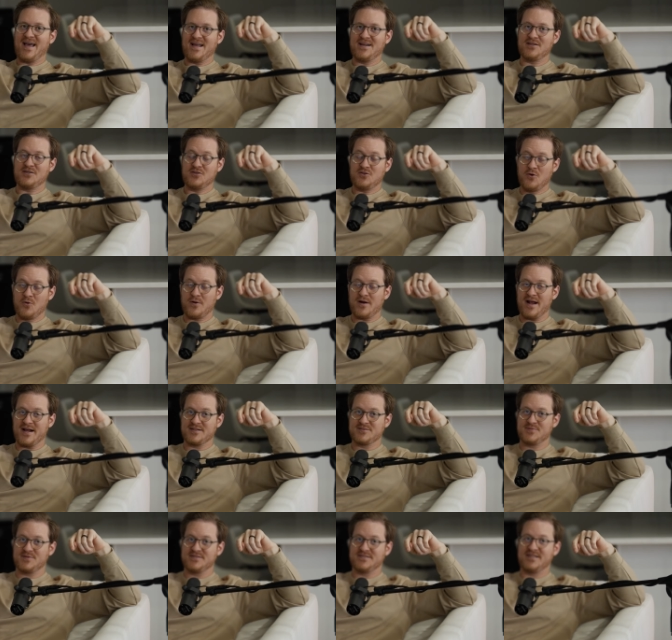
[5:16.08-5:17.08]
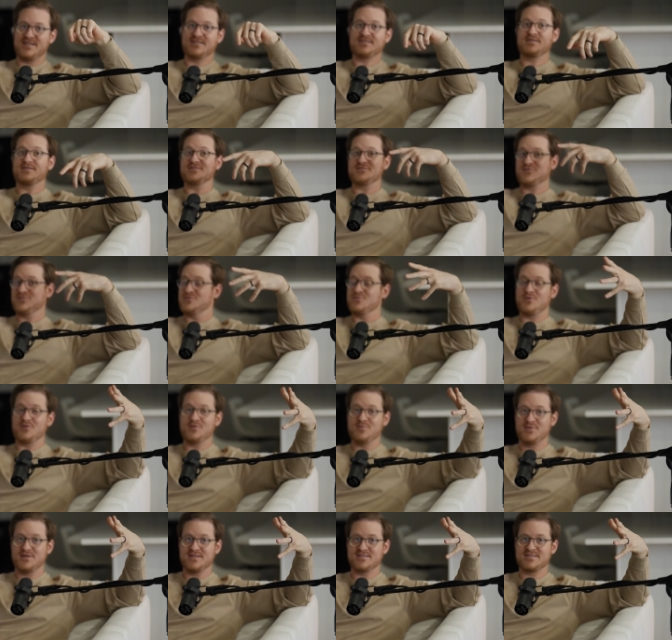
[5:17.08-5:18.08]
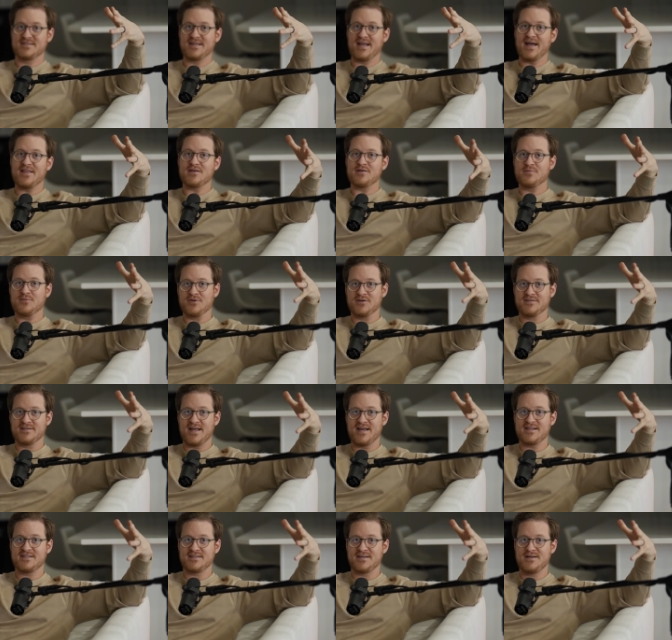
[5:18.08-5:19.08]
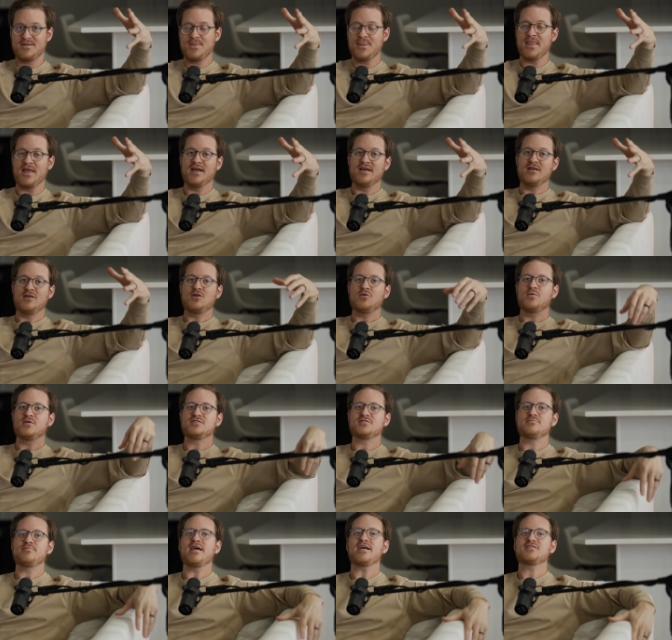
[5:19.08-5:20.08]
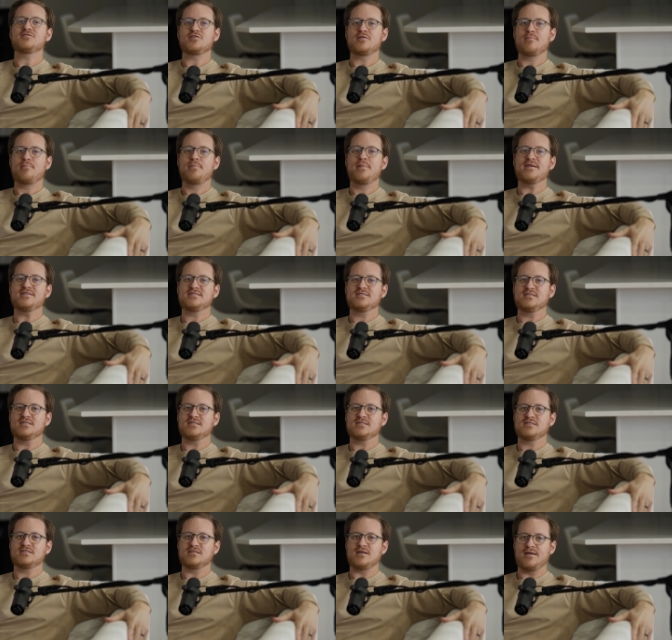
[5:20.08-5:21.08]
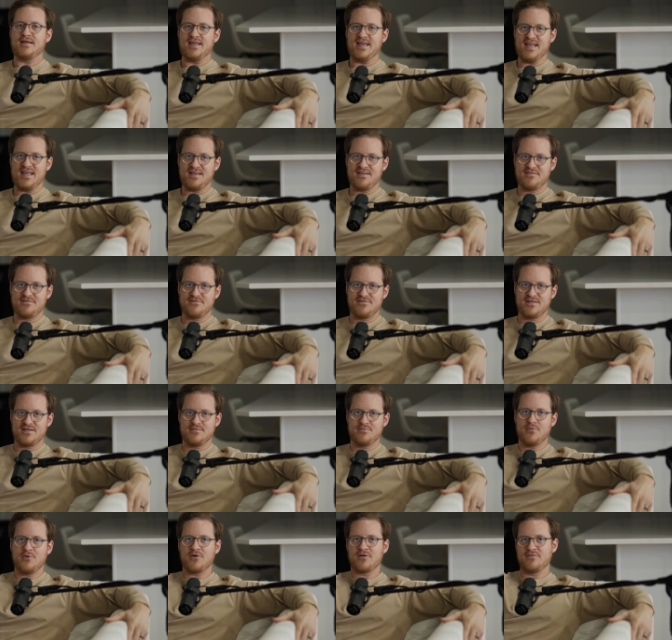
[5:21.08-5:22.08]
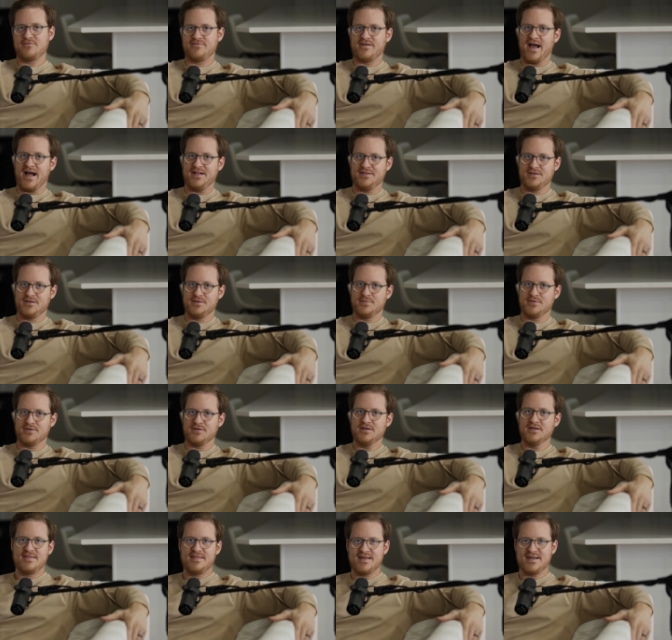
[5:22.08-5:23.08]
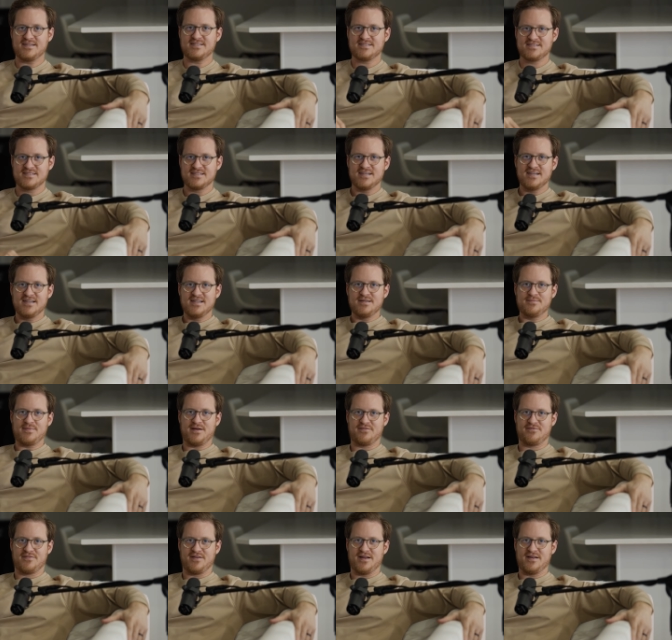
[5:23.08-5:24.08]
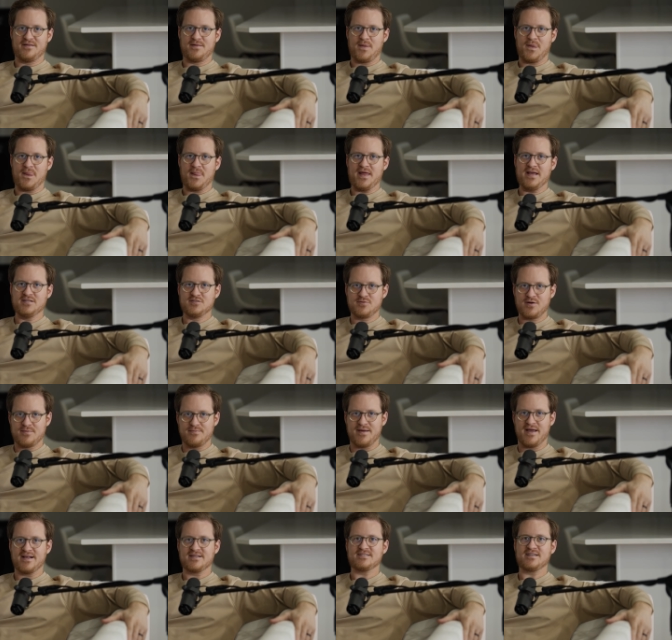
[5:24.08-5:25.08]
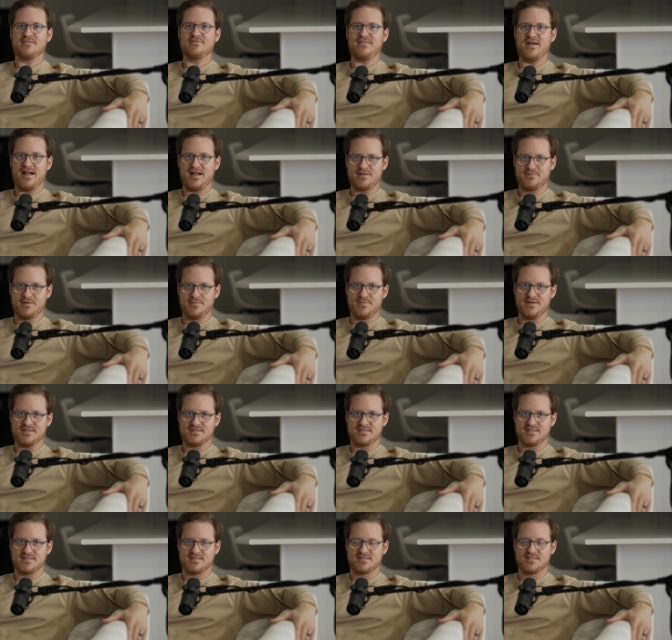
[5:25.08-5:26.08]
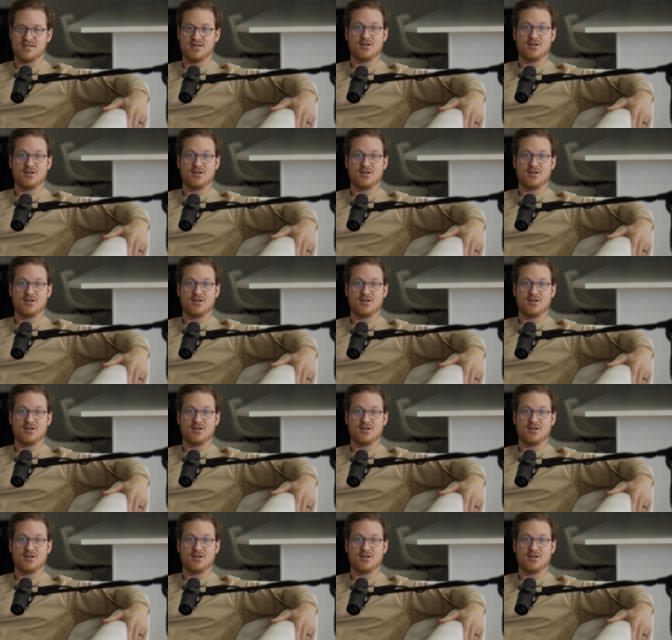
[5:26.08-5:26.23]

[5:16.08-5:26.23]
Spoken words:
and your expertise, because you're the one who put it together more than likely, which makes your business even more valuable. This, my friend, is what makes a valuable business.